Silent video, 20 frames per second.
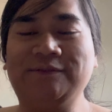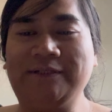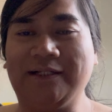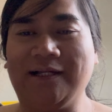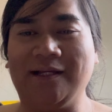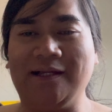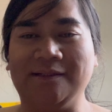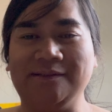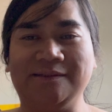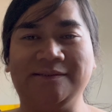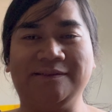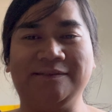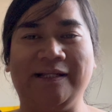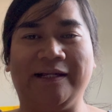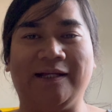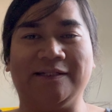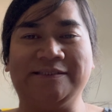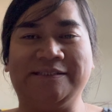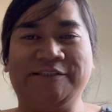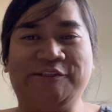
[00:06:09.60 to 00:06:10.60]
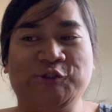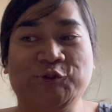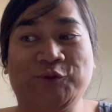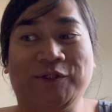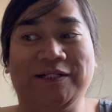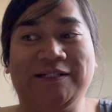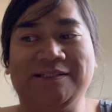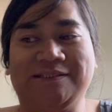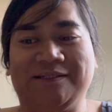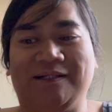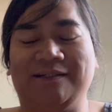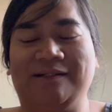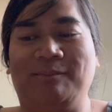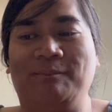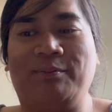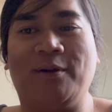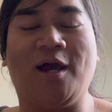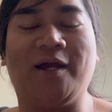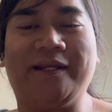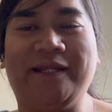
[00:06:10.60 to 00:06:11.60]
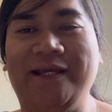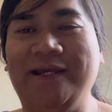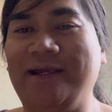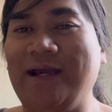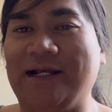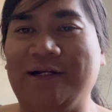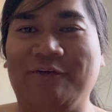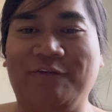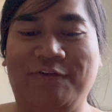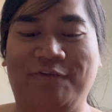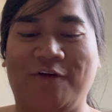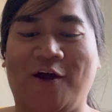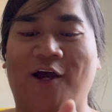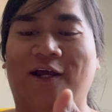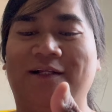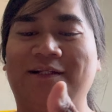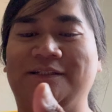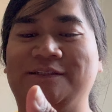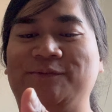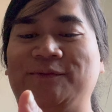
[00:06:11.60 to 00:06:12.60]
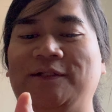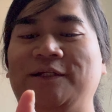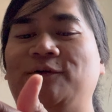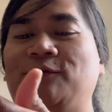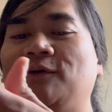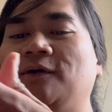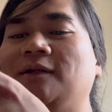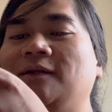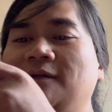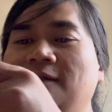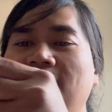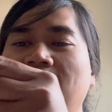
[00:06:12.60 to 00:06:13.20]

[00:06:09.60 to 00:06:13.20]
like a like a student body kind of font. It's really cool.